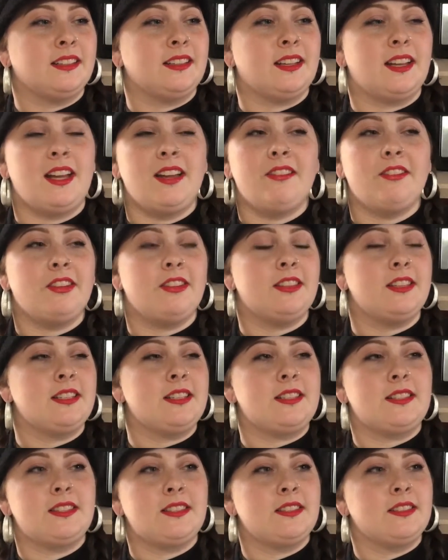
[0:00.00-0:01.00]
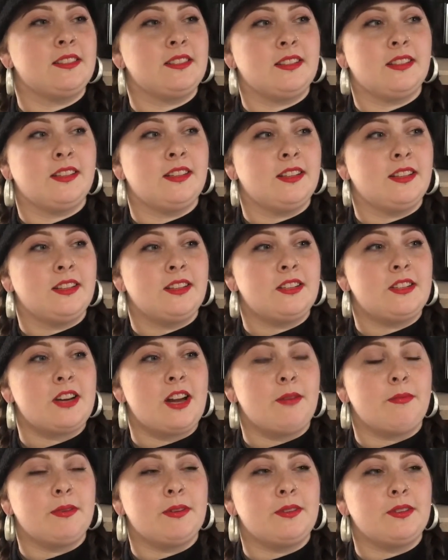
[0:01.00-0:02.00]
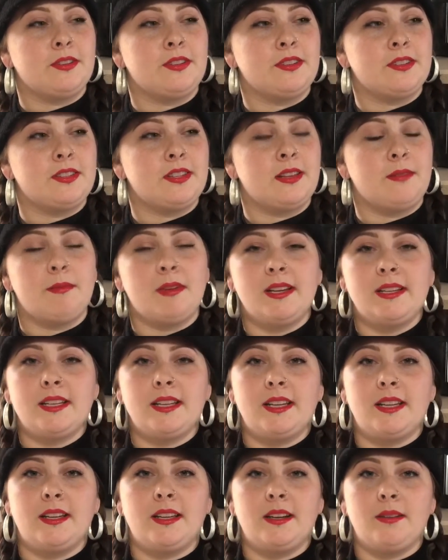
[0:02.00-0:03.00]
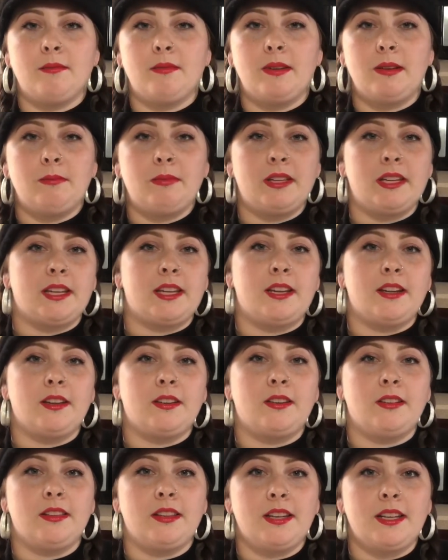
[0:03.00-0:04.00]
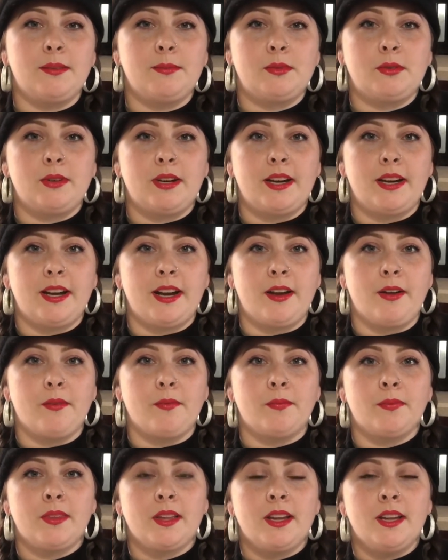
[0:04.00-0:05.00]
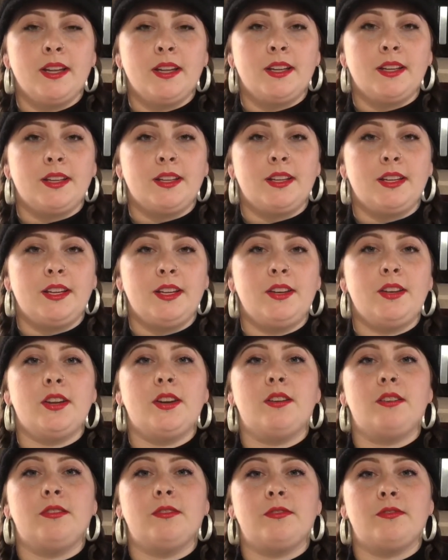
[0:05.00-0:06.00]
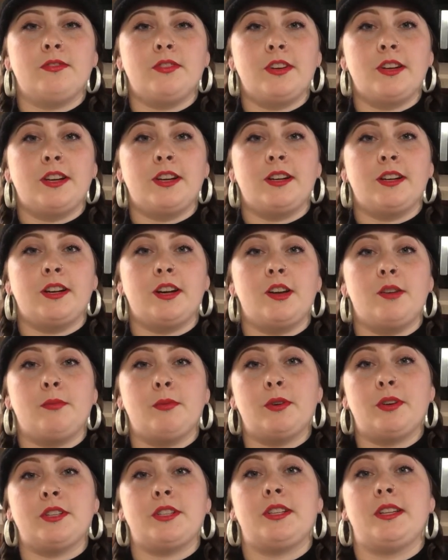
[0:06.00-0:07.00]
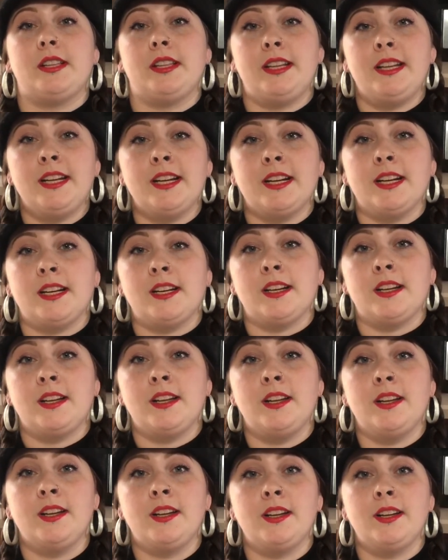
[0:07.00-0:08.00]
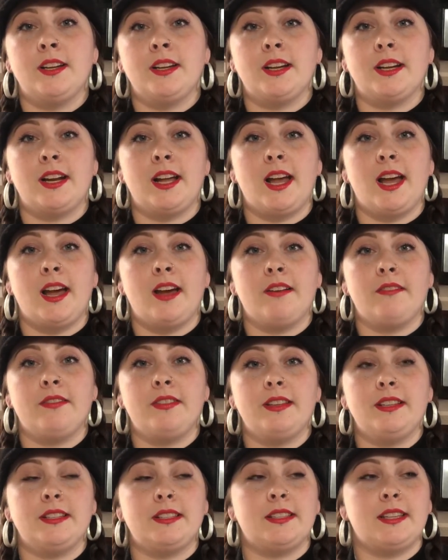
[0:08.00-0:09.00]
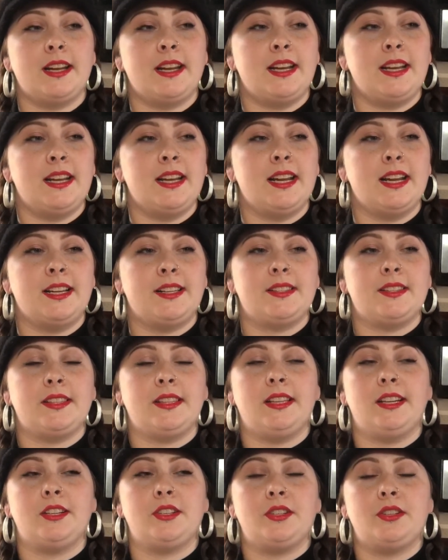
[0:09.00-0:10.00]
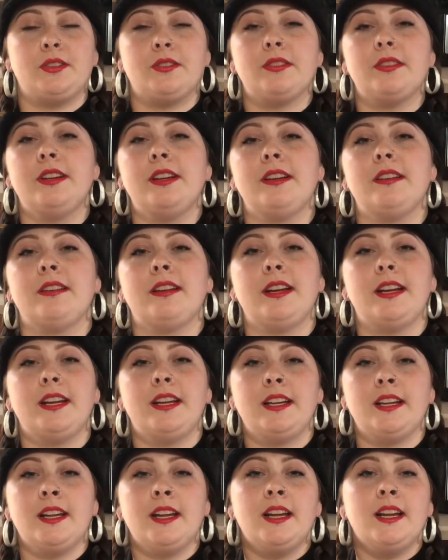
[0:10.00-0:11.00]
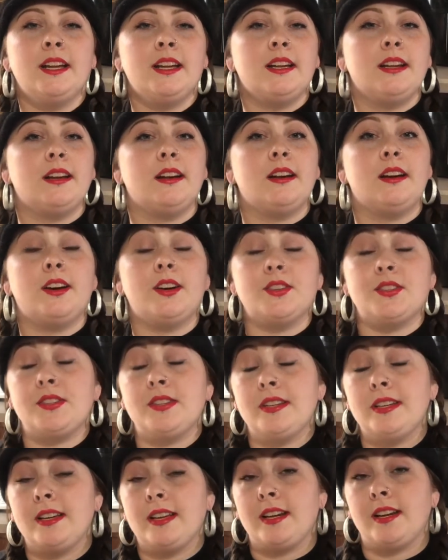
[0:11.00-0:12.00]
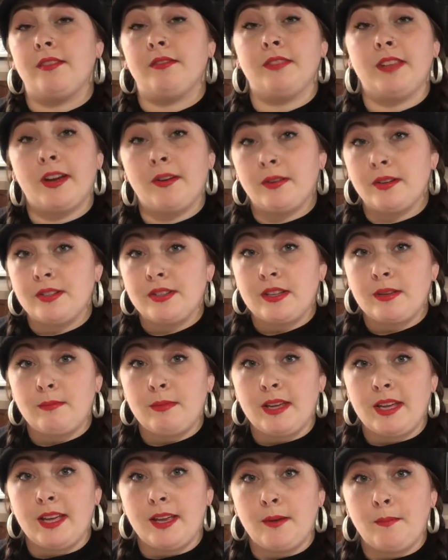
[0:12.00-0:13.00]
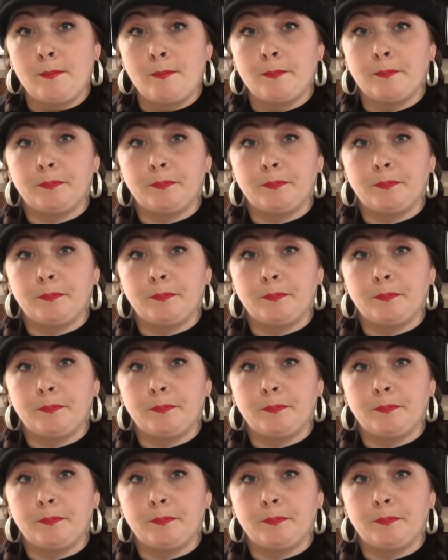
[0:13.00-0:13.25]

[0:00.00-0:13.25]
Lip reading: I have all these tropicals in my tent, and I'm like blanking on all the names right now. You know, for a portion of the year, you're gonna have these like nice lush greenery. Also, you're gonna have flowers coming in.